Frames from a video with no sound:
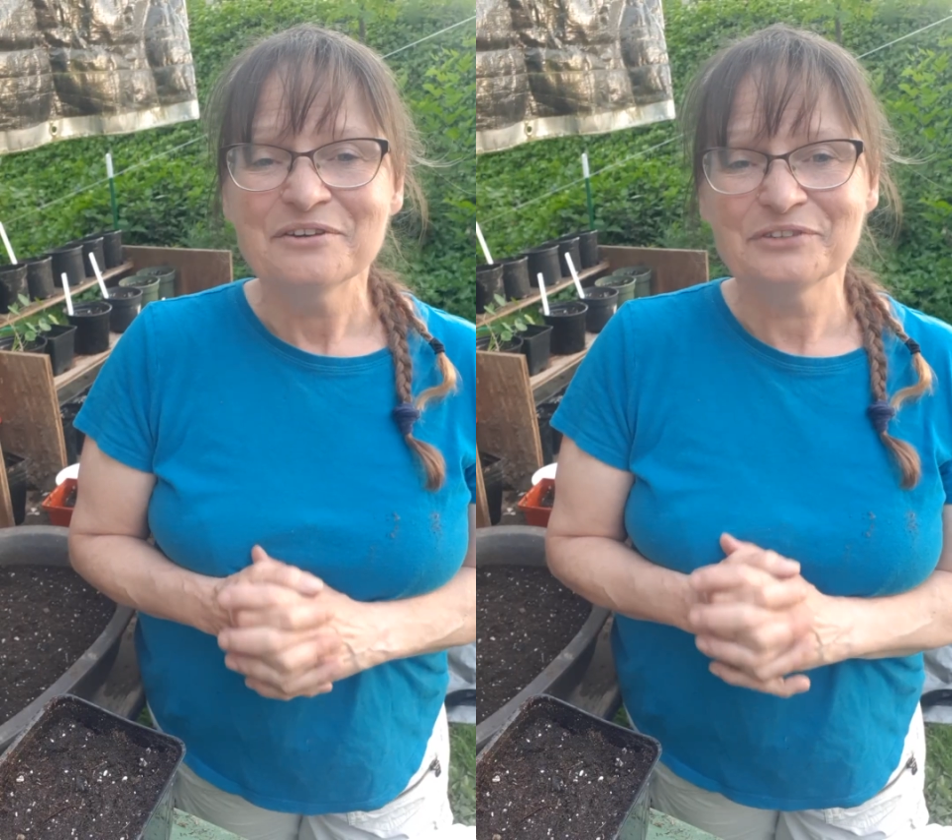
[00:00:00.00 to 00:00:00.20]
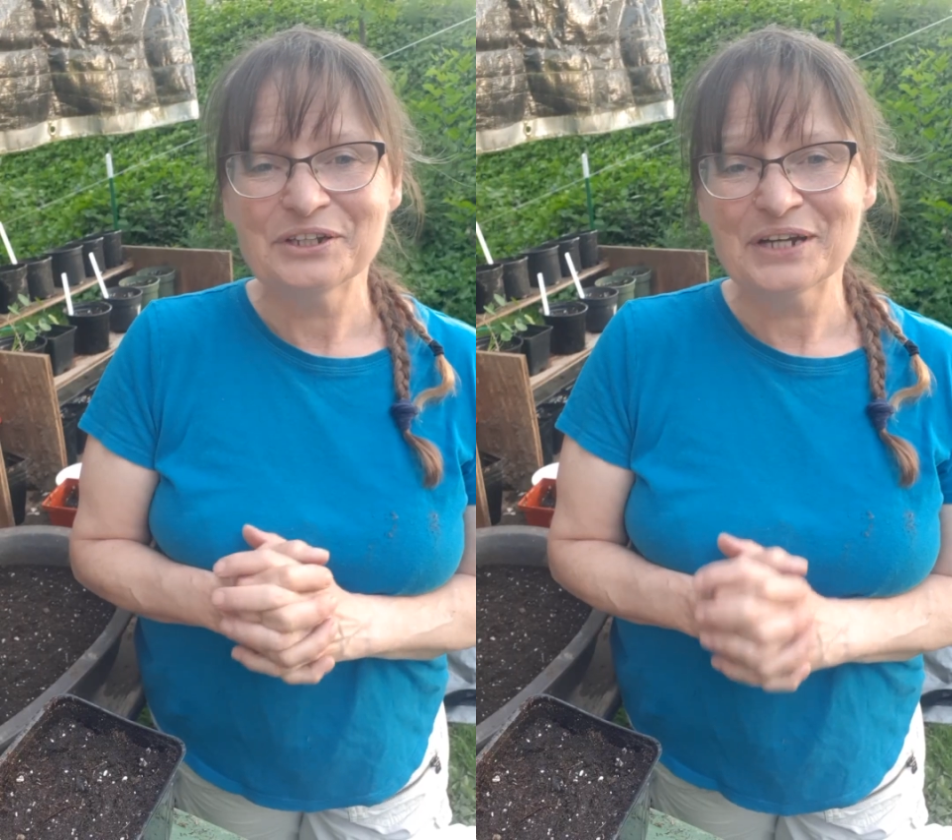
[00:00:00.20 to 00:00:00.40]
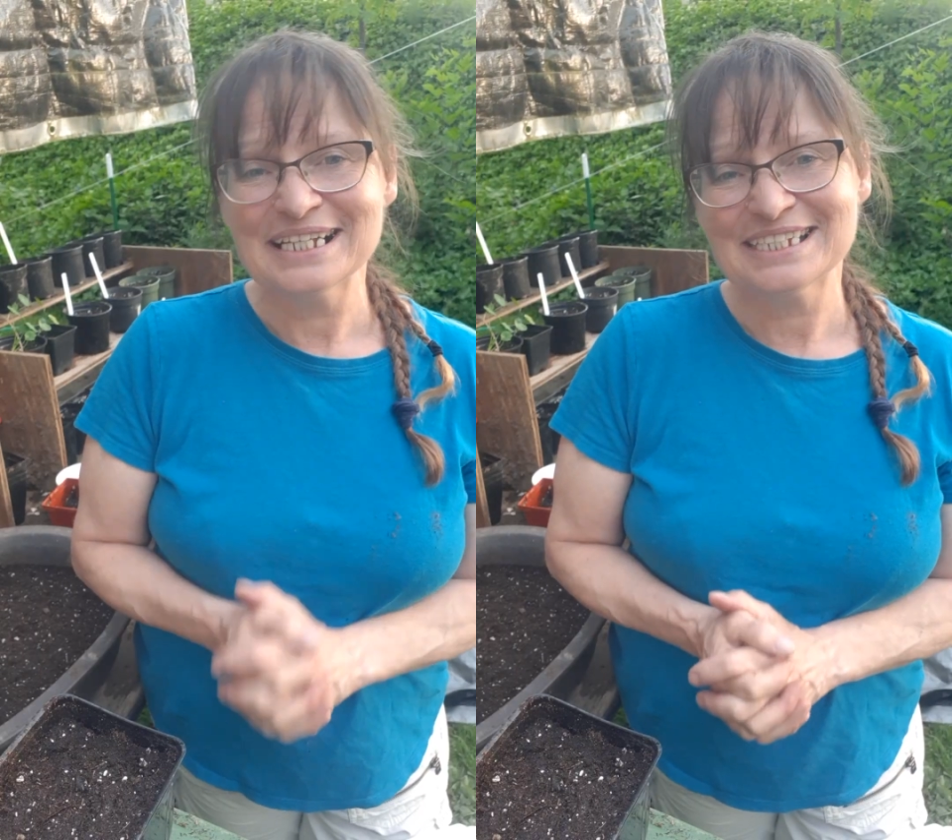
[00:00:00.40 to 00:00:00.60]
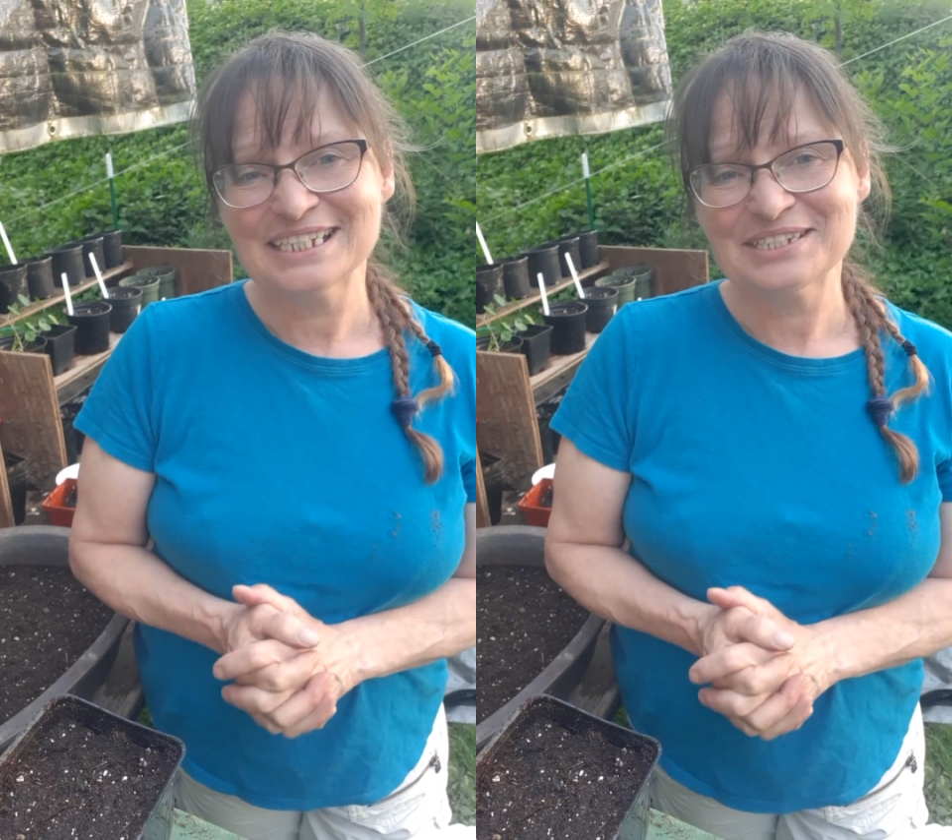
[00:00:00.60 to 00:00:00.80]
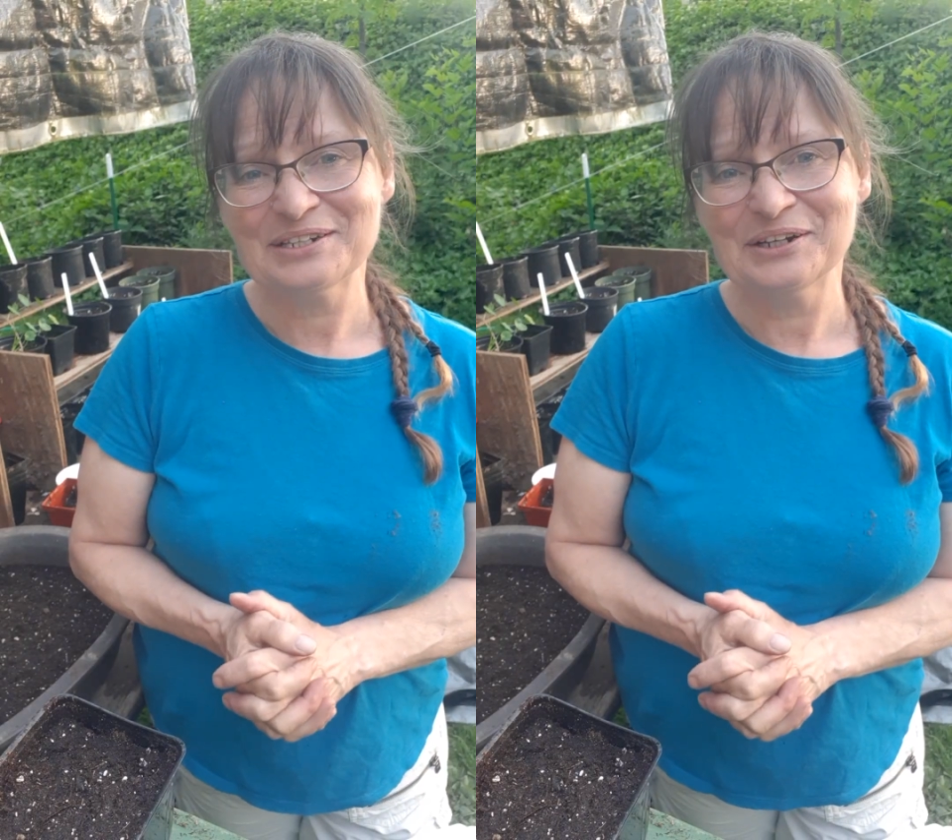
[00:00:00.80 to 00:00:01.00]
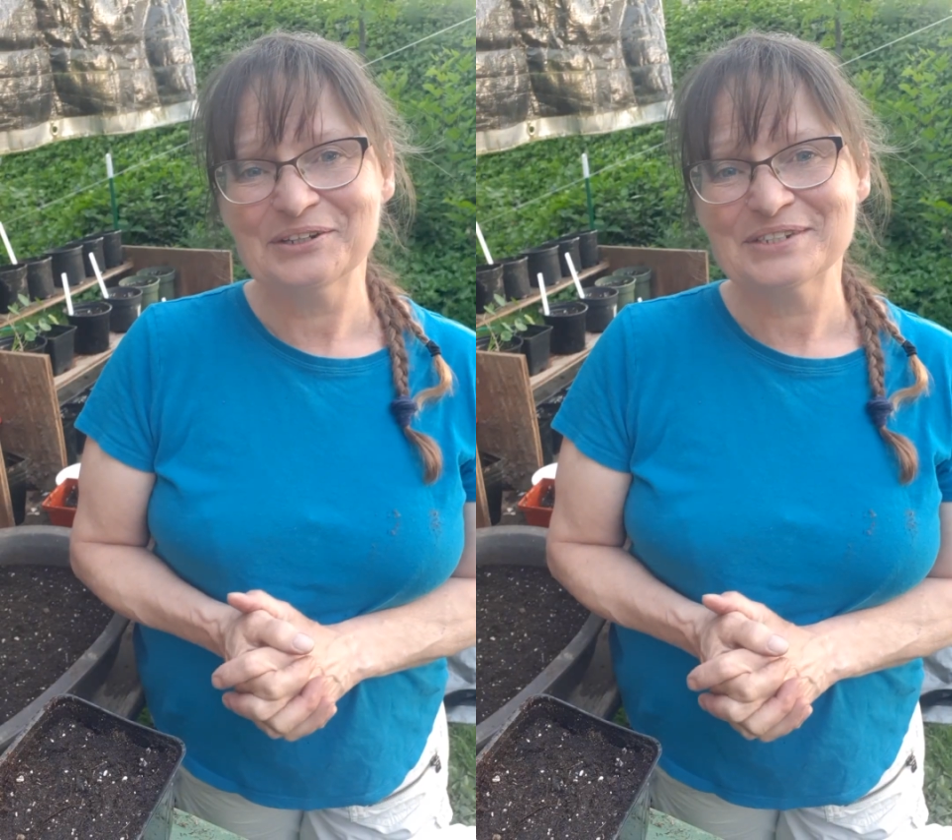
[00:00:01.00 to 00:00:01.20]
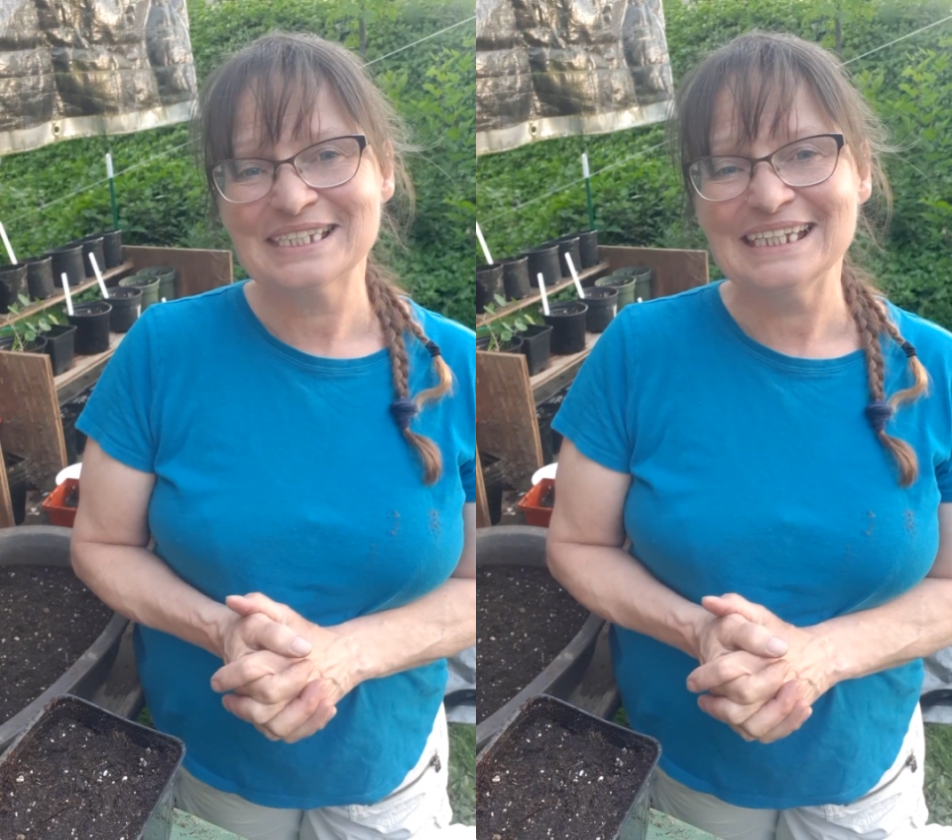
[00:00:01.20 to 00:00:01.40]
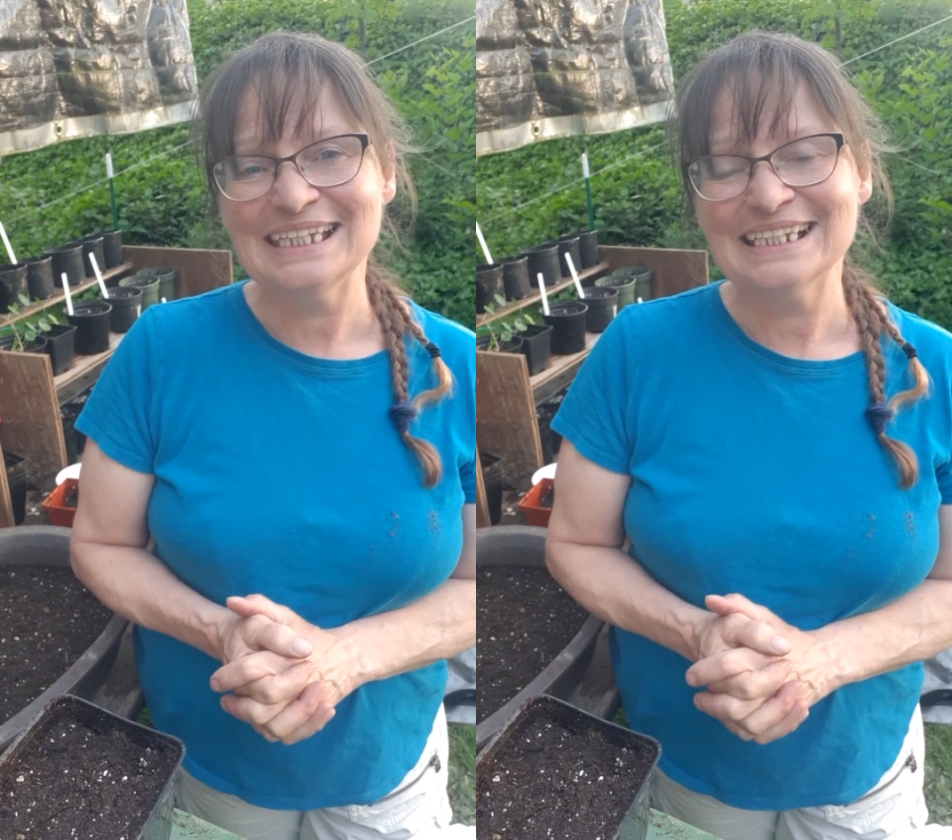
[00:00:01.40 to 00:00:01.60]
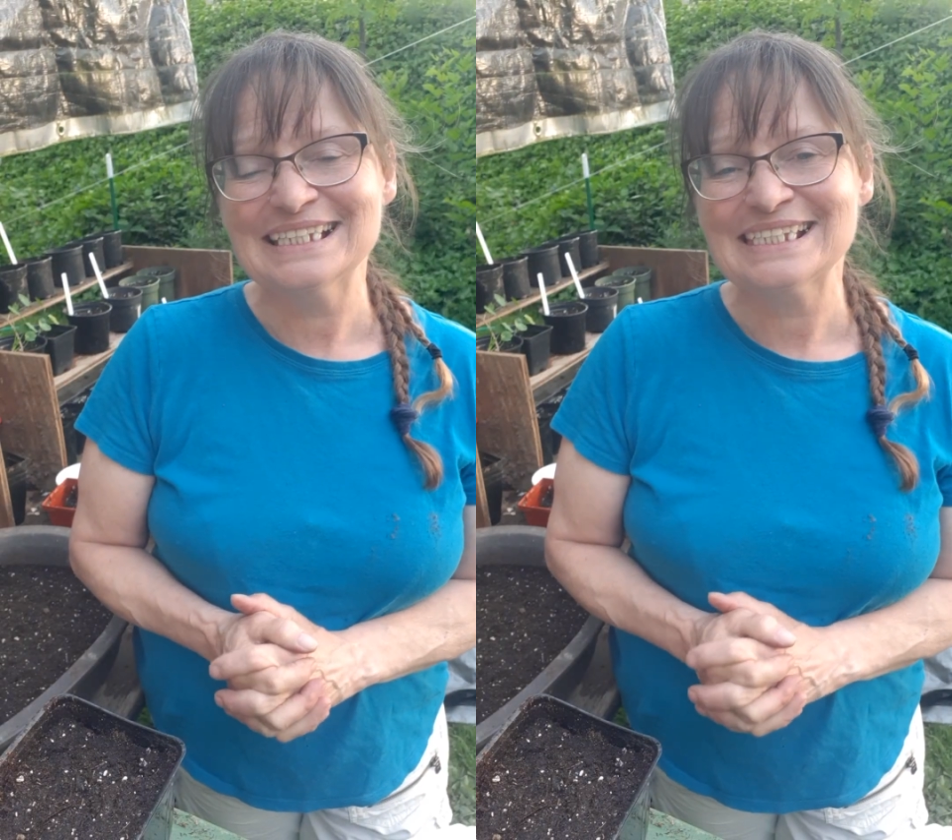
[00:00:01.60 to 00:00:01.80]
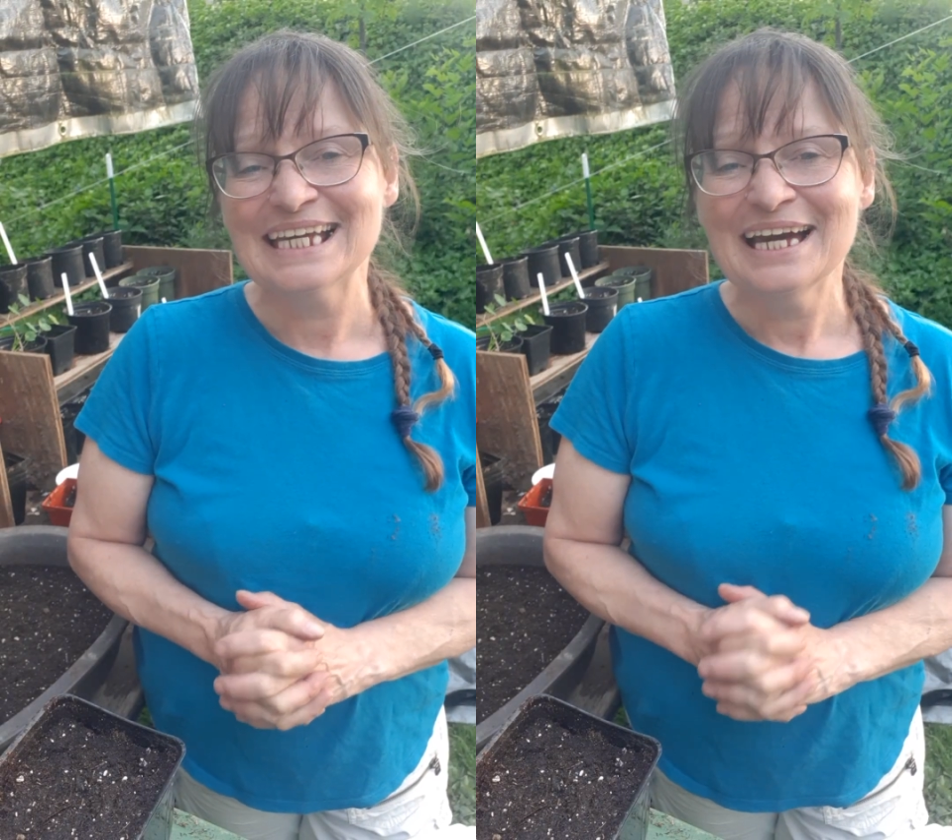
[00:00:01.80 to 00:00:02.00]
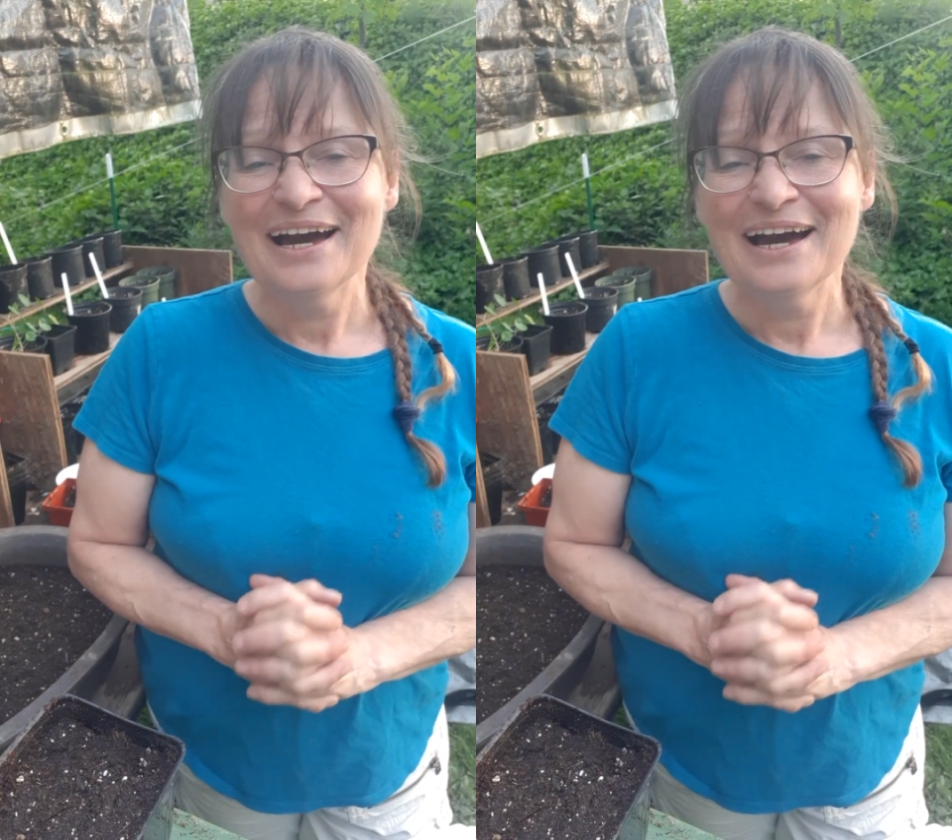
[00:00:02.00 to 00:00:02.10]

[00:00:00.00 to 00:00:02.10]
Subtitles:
for you guys to start your seeds.